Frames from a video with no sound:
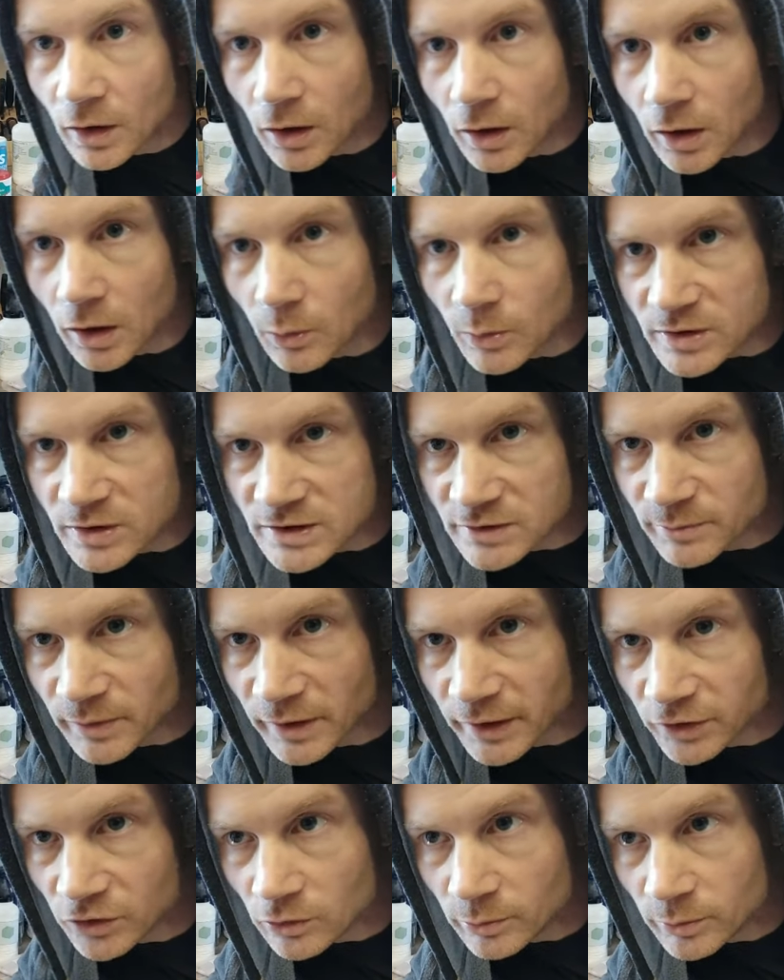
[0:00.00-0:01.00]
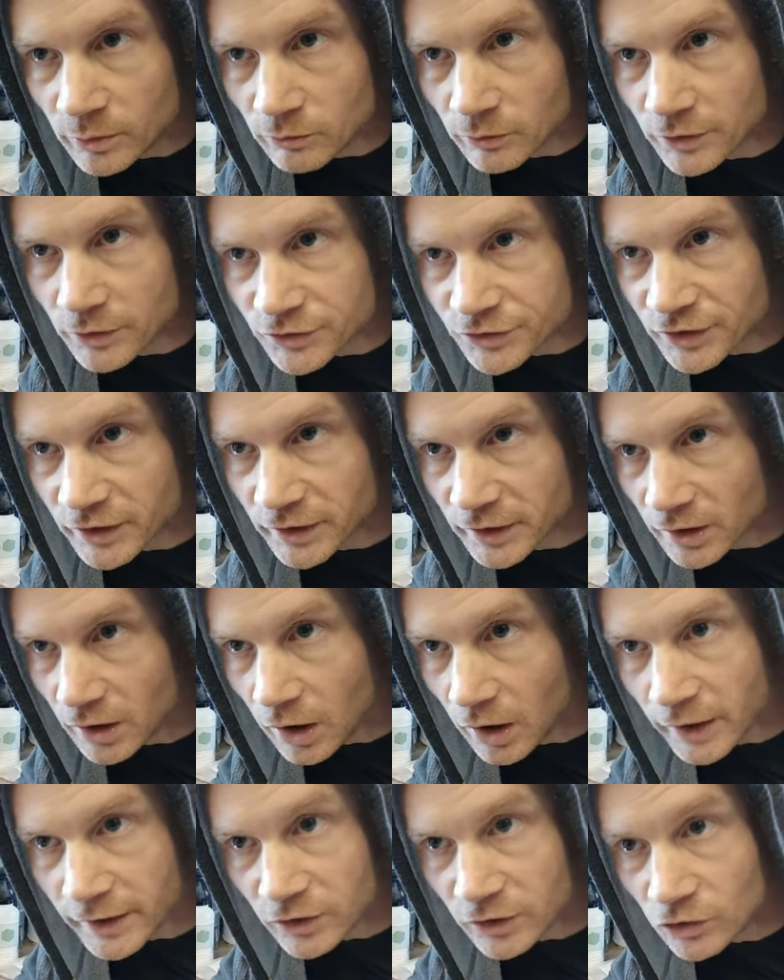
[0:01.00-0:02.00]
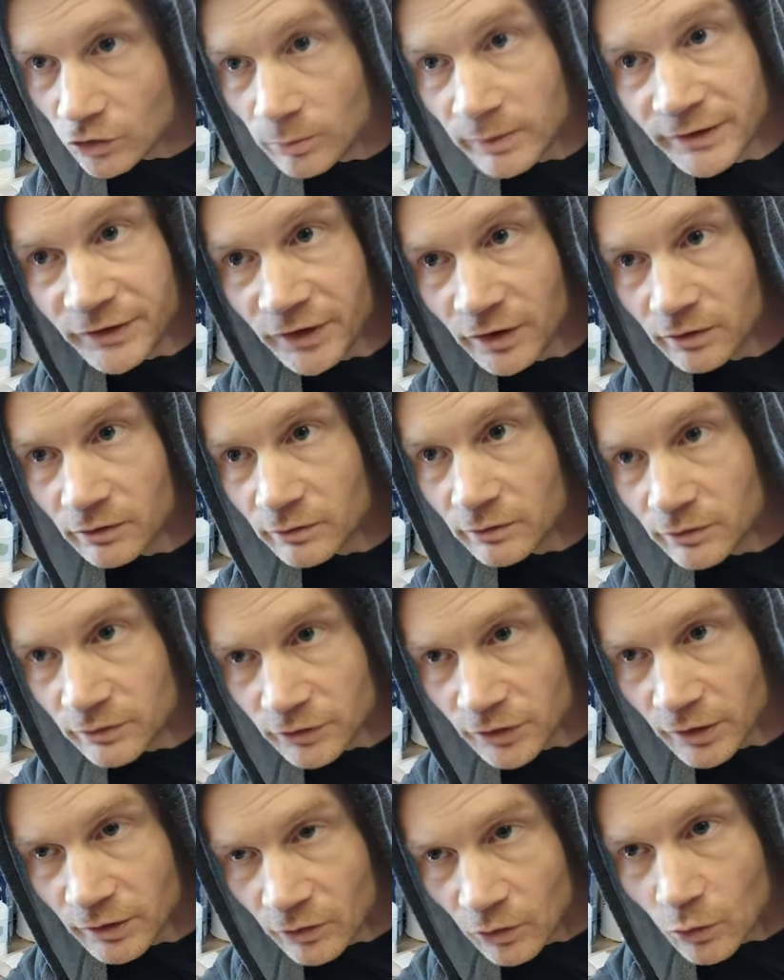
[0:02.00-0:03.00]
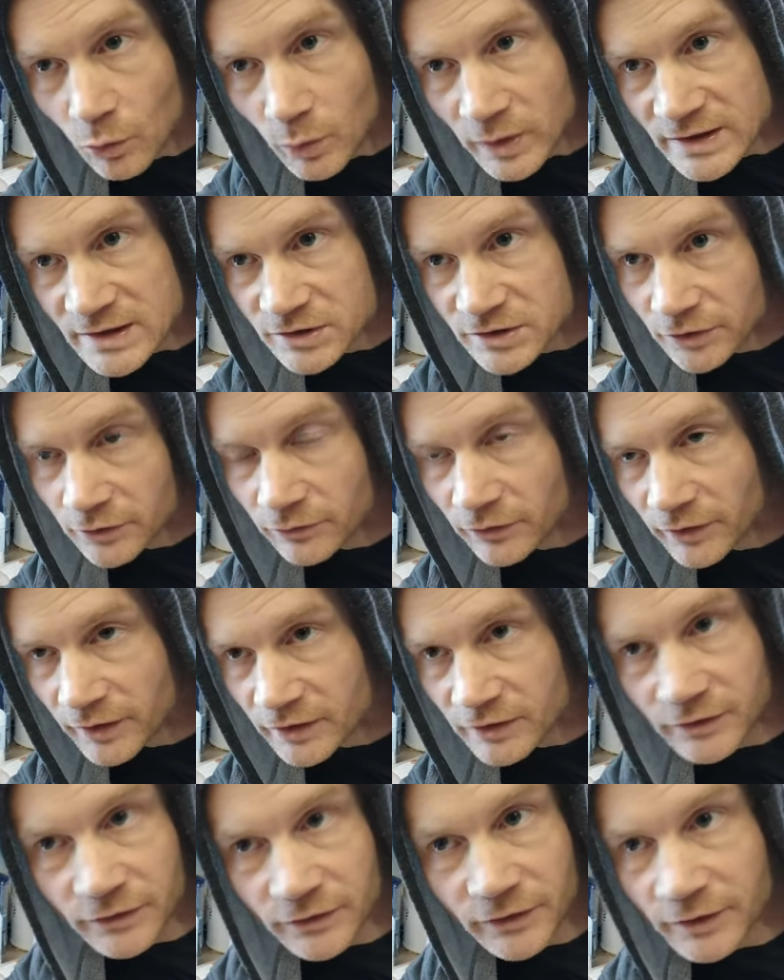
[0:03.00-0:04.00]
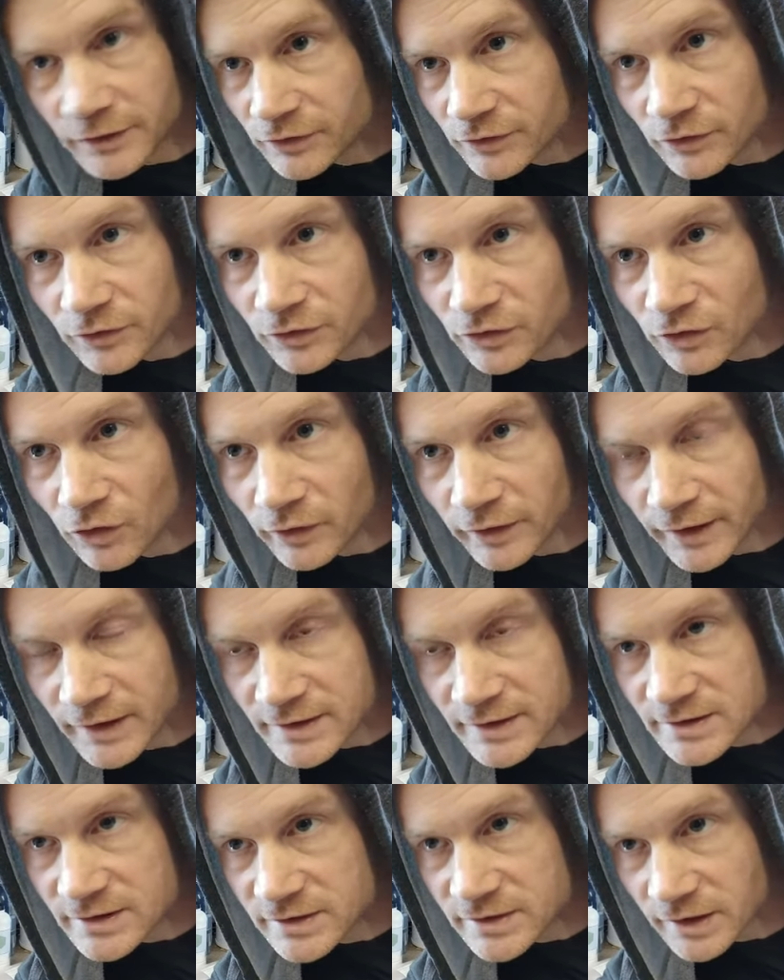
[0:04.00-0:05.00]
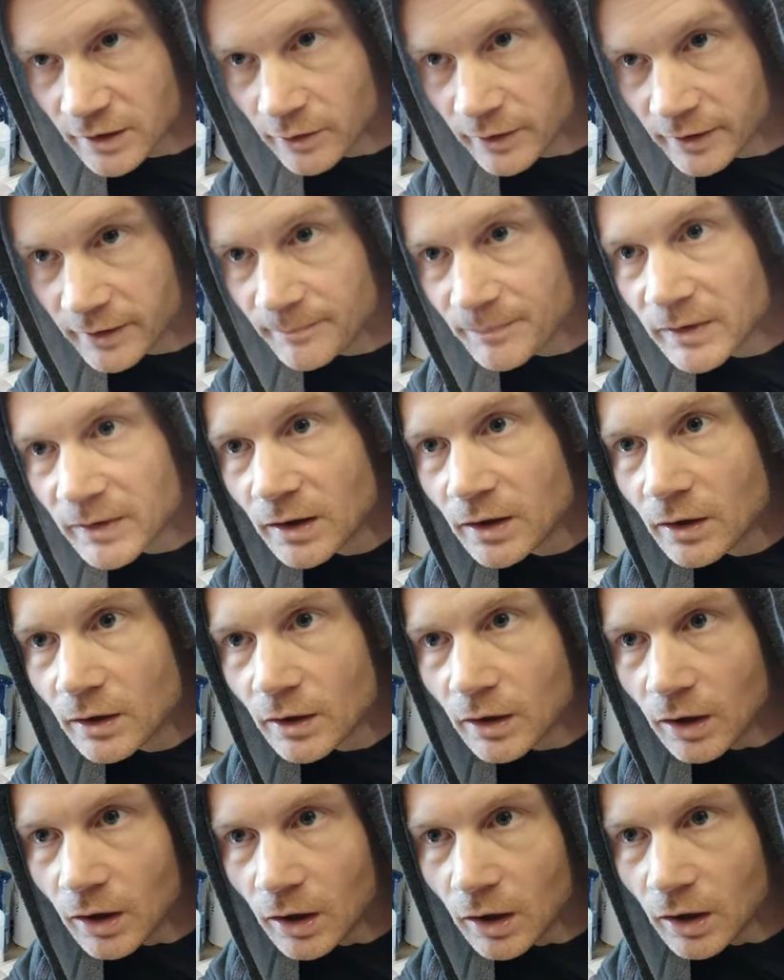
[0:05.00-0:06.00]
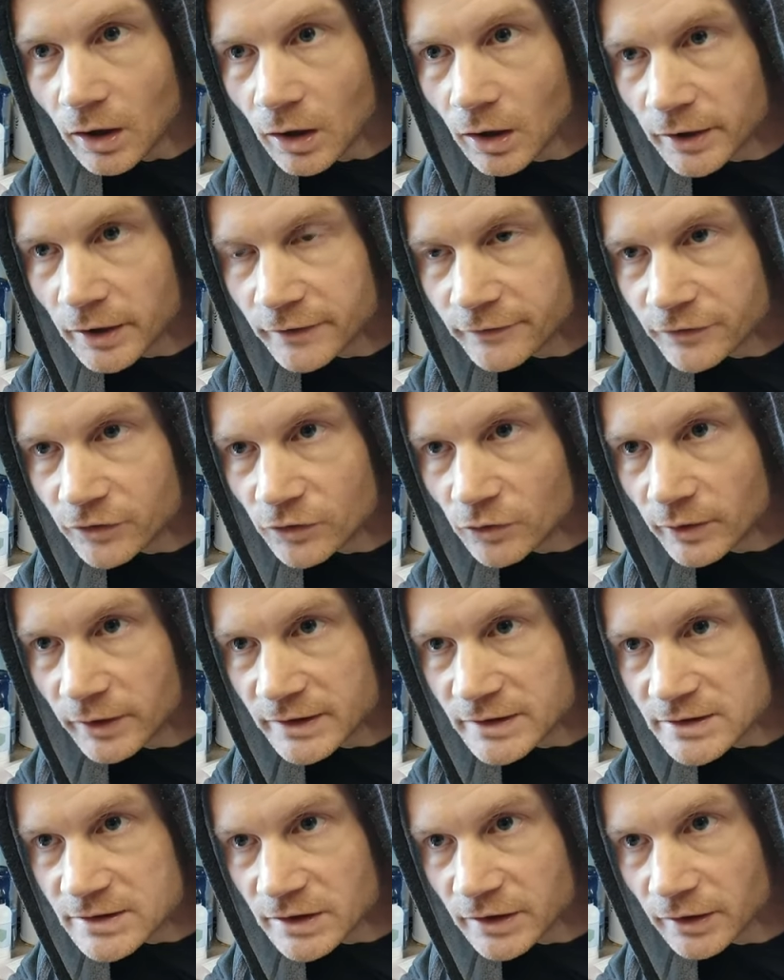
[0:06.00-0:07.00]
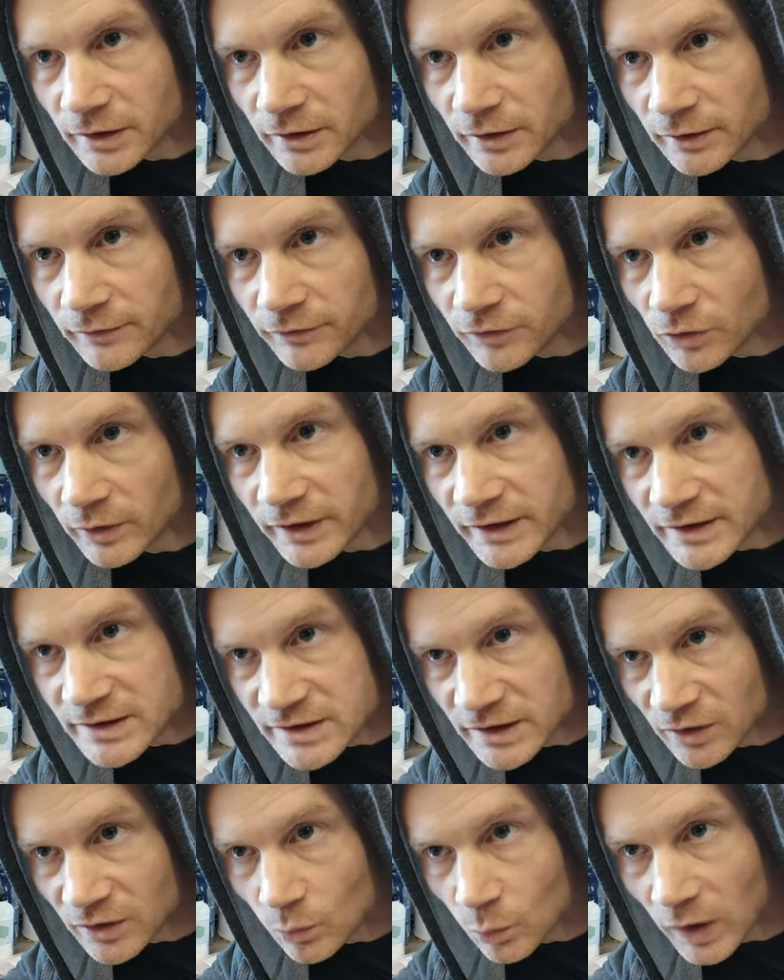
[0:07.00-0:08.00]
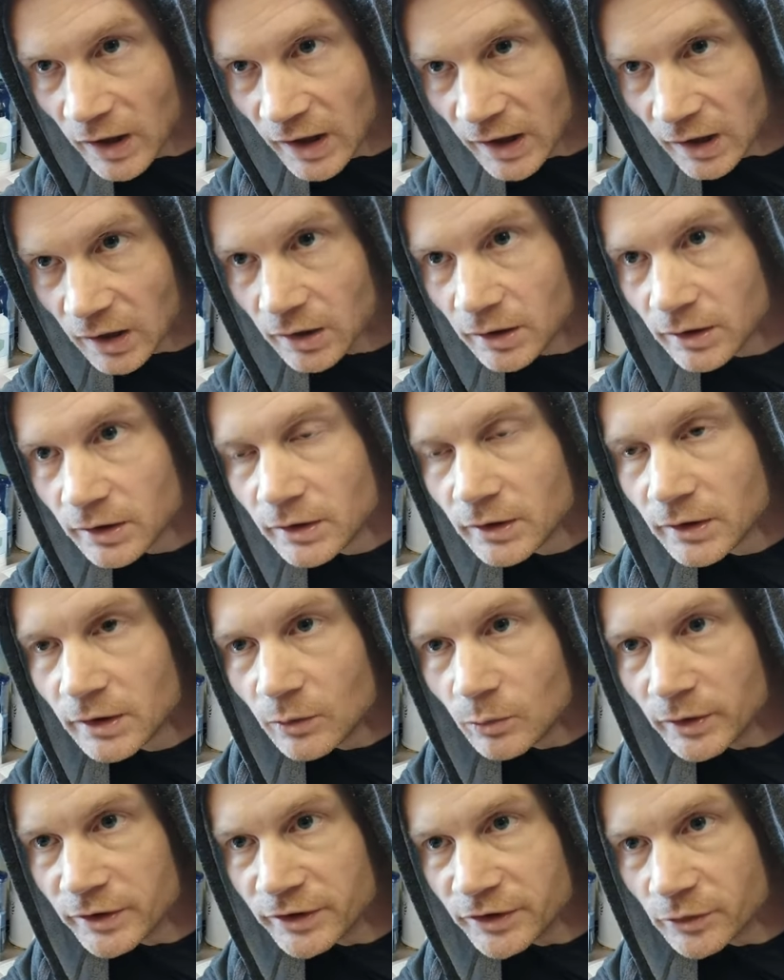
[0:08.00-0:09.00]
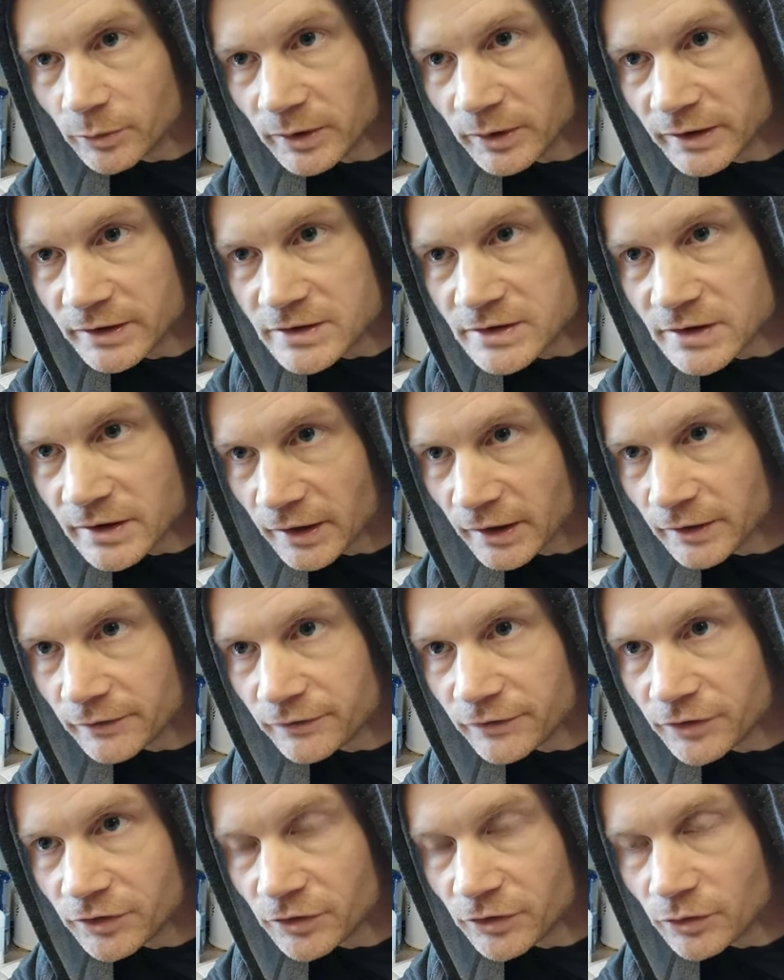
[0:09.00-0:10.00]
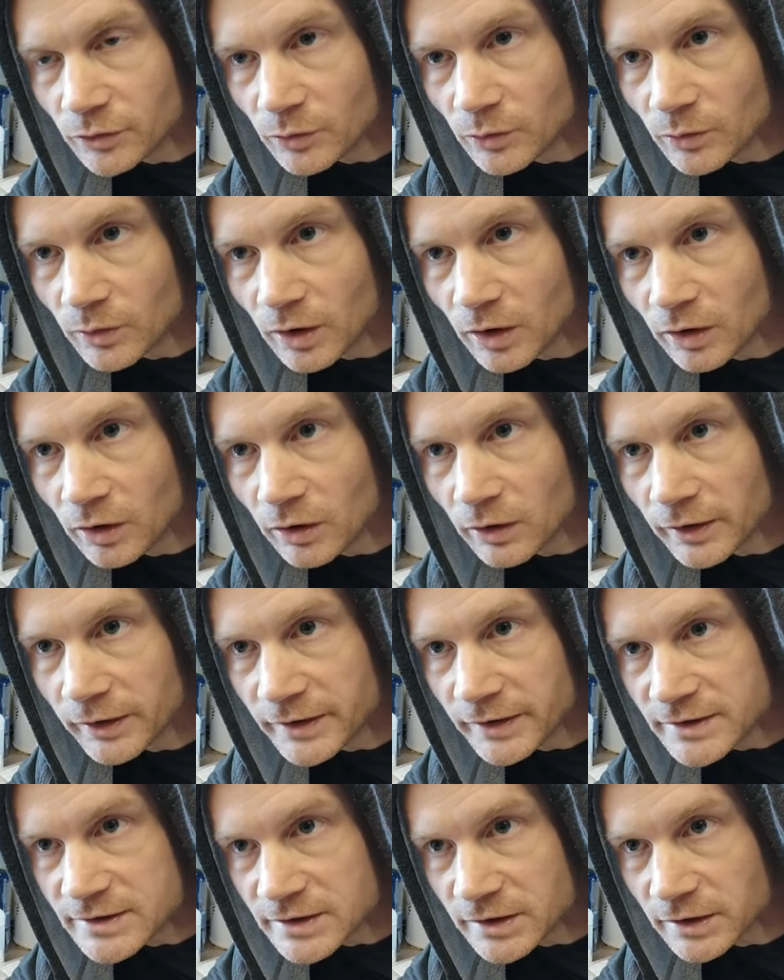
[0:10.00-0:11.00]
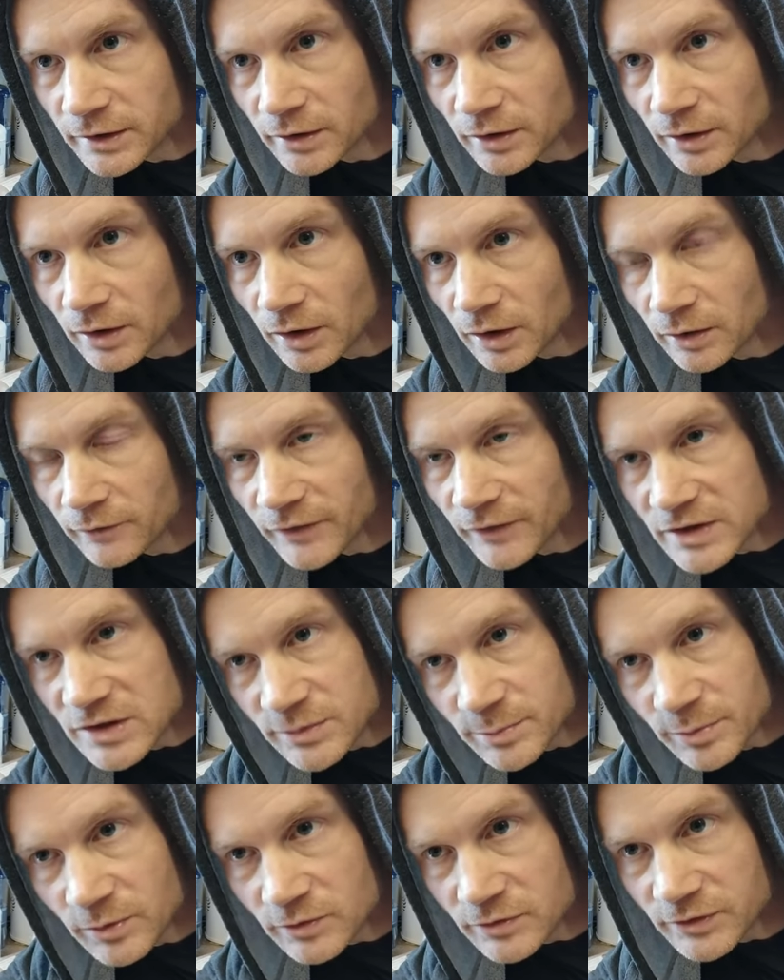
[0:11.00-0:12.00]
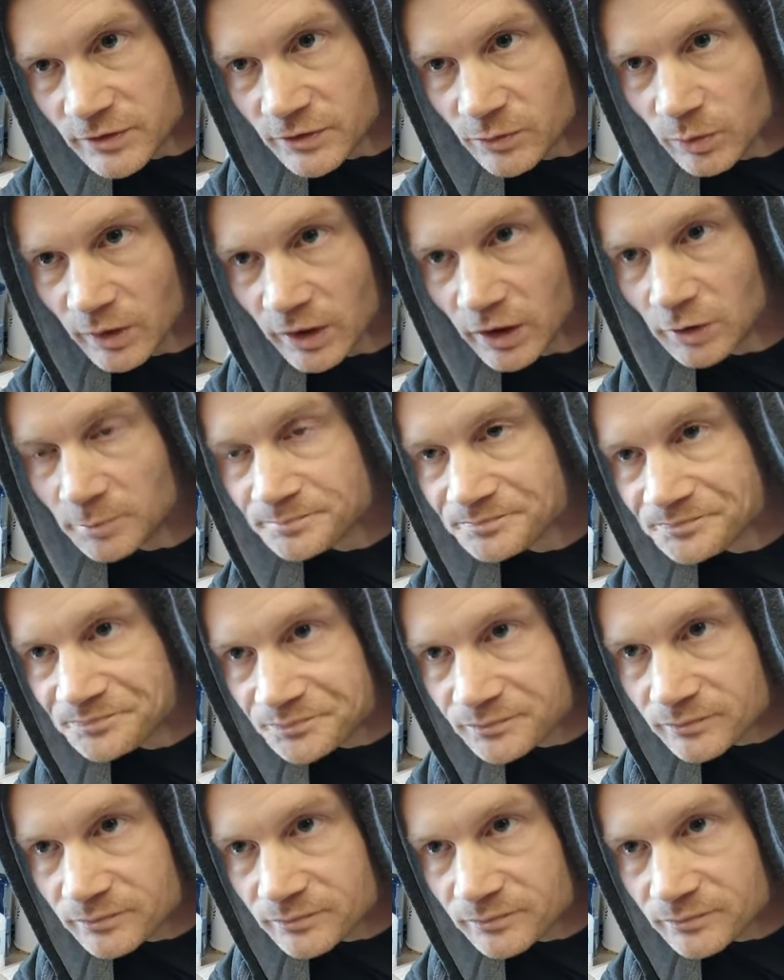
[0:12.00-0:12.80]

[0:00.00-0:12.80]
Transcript: uh, which is my normal routine, I normally don't don't always do this because it's just not necessary. Uh, if you're eating if you're eating well when you eat, and if you are eating uh, vegetables as well,